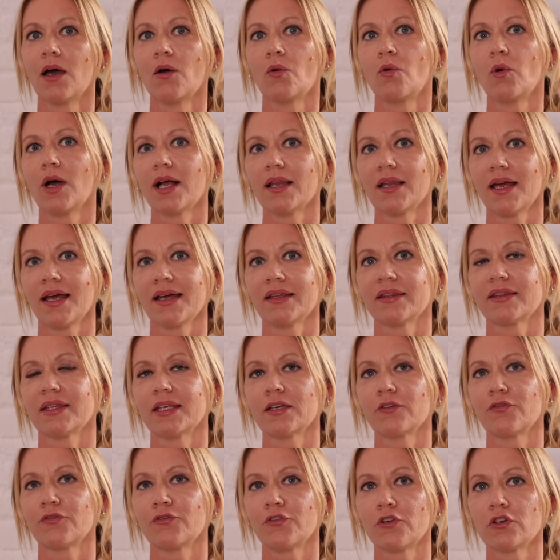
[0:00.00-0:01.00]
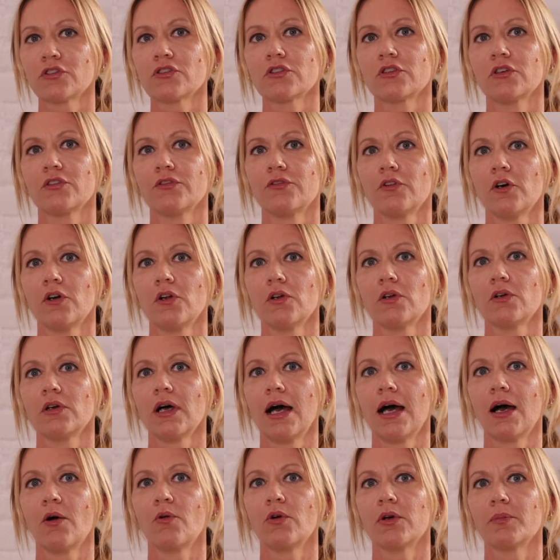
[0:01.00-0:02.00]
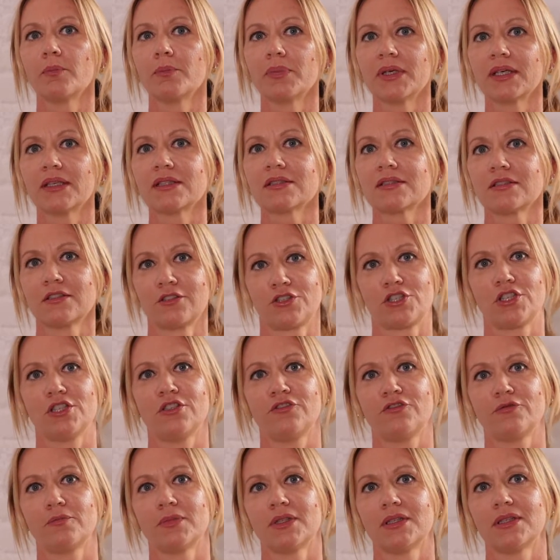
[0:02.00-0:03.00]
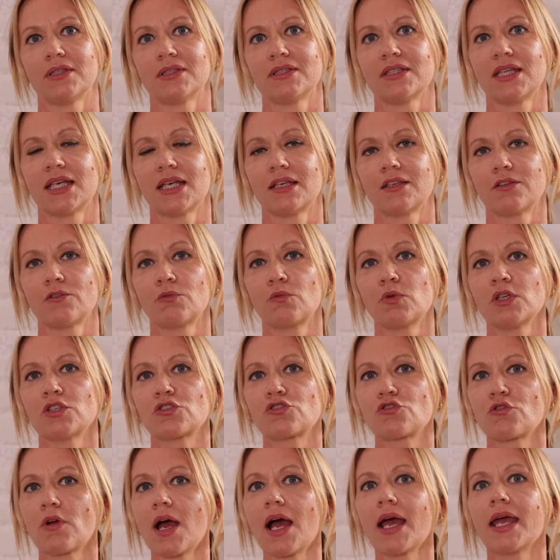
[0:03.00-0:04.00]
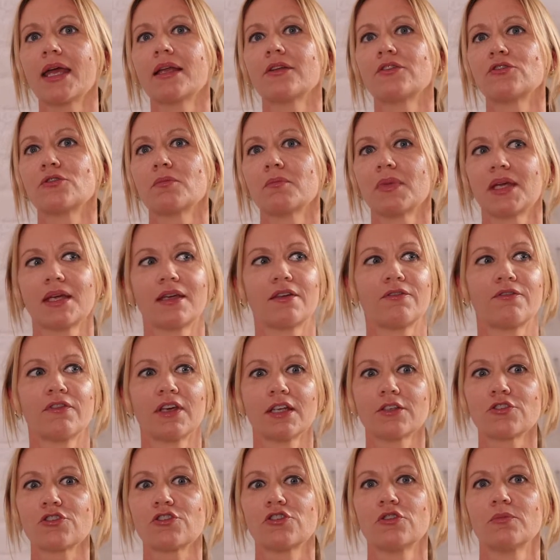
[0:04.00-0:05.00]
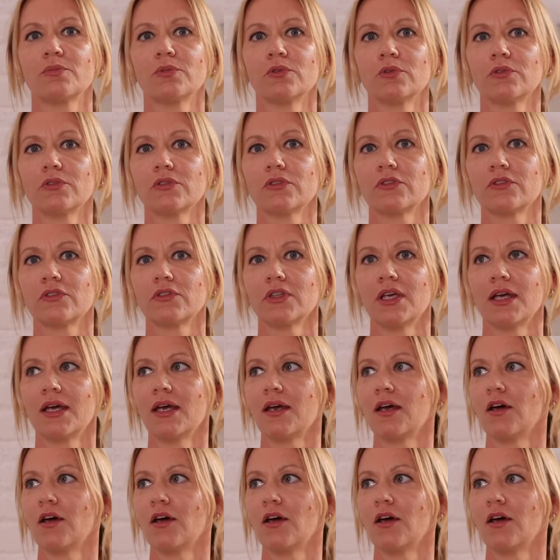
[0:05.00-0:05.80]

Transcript: Well, I think first of all, our biggest achievement is that we're trying to make vegetables